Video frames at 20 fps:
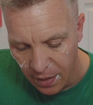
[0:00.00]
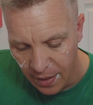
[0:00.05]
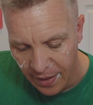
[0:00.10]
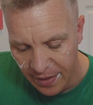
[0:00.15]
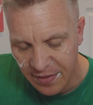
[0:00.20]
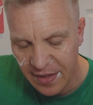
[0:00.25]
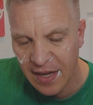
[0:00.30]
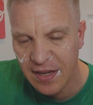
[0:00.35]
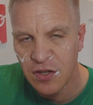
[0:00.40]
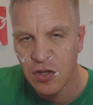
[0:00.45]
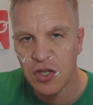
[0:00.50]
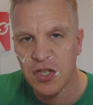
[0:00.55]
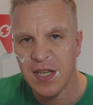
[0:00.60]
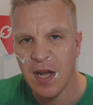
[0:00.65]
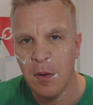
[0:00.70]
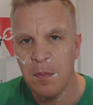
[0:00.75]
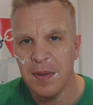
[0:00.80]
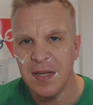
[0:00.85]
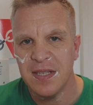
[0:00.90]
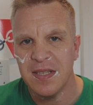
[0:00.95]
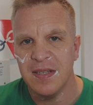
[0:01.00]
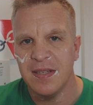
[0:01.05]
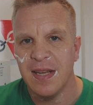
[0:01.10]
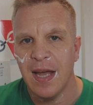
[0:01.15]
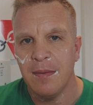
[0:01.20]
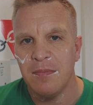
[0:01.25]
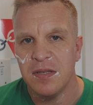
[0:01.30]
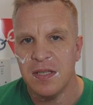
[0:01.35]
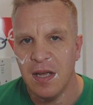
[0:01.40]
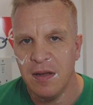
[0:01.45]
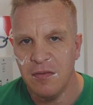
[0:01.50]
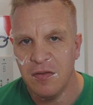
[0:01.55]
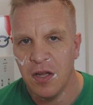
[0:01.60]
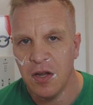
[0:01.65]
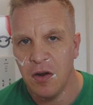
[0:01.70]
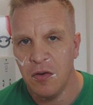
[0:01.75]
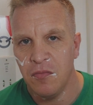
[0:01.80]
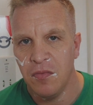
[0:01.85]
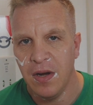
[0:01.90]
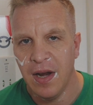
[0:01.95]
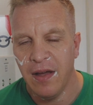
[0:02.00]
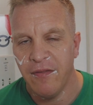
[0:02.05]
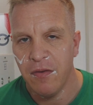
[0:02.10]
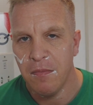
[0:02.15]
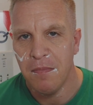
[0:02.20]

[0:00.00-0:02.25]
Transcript: they just sell bits and dabs now. They don't really have a